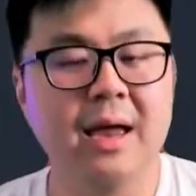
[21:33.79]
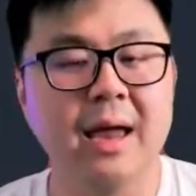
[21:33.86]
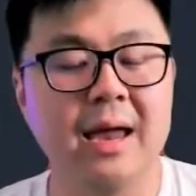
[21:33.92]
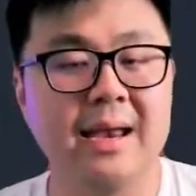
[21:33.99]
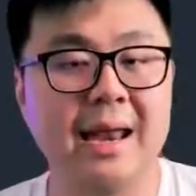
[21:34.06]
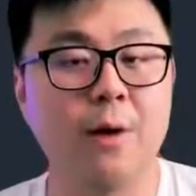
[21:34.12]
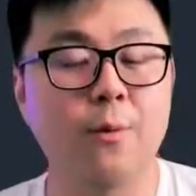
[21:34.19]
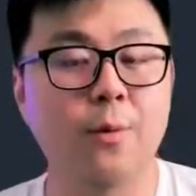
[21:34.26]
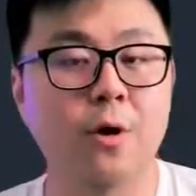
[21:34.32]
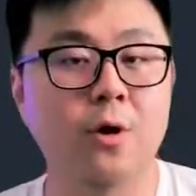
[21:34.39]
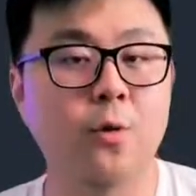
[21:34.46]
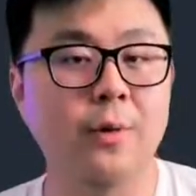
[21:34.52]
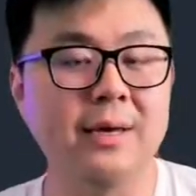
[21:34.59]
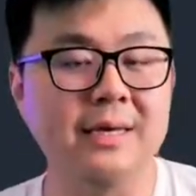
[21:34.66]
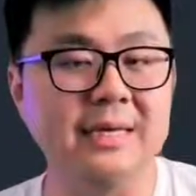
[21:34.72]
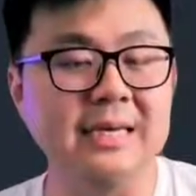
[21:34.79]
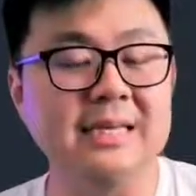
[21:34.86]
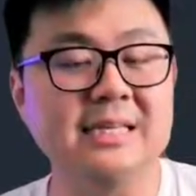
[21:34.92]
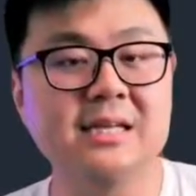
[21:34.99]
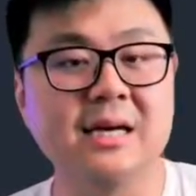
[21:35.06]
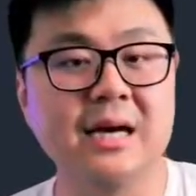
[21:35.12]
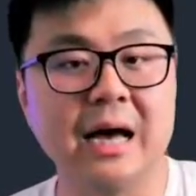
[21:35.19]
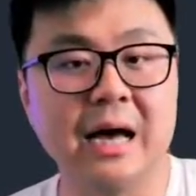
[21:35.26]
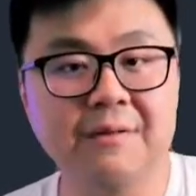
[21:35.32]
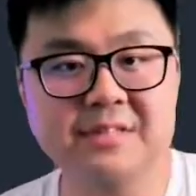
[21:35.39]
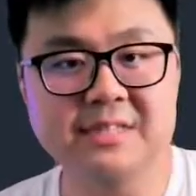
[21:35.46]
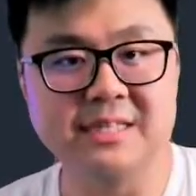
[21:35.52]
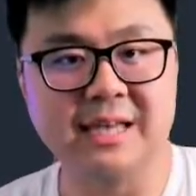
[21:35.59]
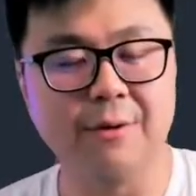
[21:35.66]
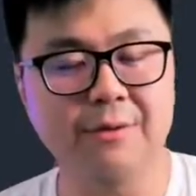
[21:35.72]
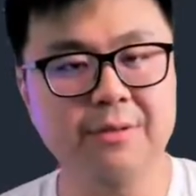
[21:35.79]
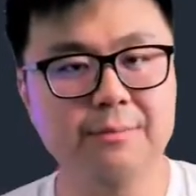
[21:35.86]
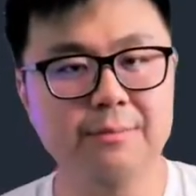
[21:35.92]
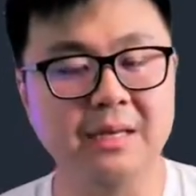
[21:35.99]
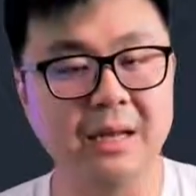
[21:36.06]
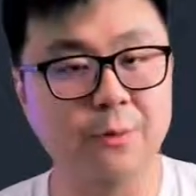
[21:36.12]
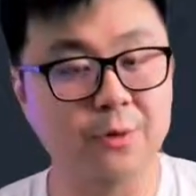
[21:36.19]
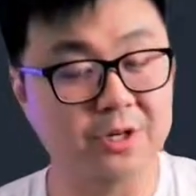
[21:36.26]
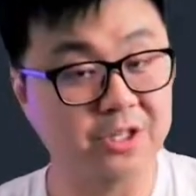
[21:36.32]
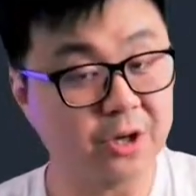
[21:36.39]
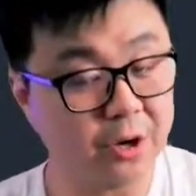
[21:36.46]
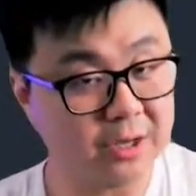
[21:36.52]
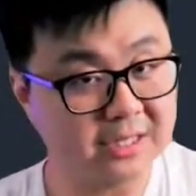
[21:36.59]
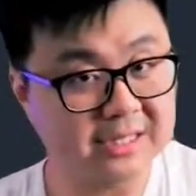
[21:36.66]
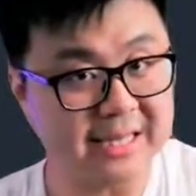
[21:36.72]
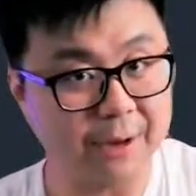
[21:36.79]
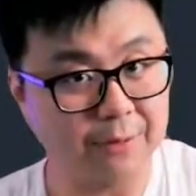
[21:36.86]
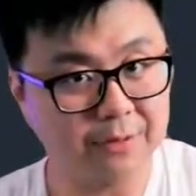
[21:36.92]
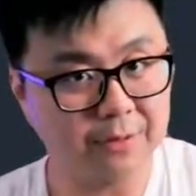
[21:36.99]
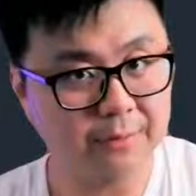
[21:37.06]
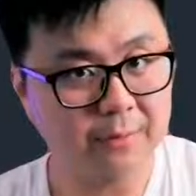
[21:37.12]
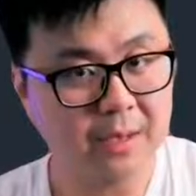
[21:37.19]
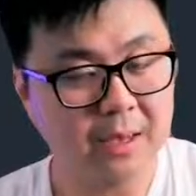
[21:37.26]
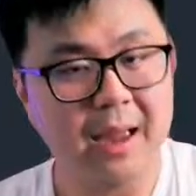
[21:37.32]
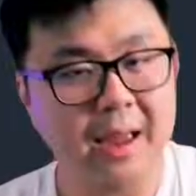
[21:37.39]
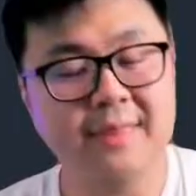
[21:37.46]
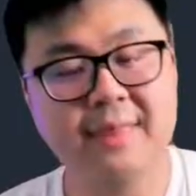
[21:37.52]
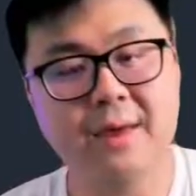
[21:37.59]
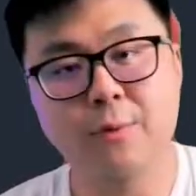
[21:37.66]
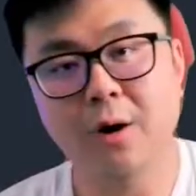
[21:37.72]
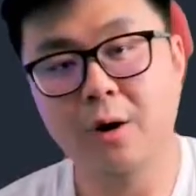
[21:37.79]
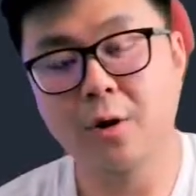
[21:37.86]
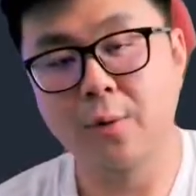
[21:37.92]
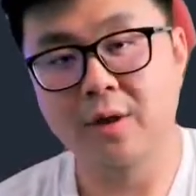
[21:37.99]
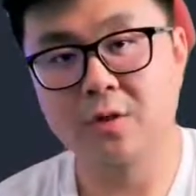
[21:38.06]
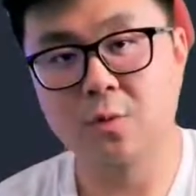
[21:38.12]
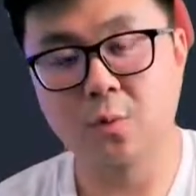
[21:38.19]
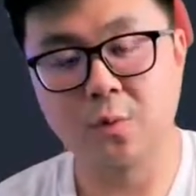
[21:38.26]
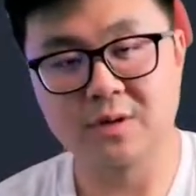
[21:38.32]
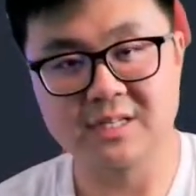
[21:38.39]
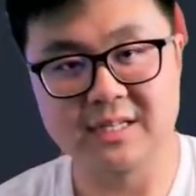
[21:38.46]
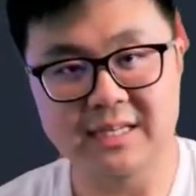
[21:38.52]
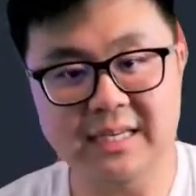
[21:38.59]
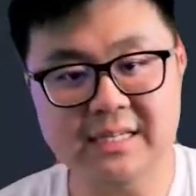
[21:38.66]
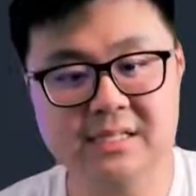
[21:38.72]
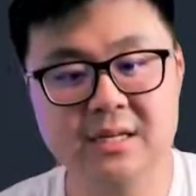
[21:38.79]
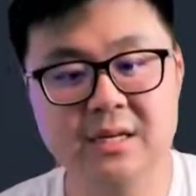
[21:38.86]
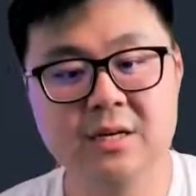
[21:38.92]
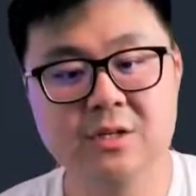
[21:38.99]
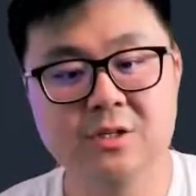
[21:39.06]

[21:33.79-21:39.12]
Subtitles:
And now we're going east of south, meaning we're starting south, and then we're going towards the east.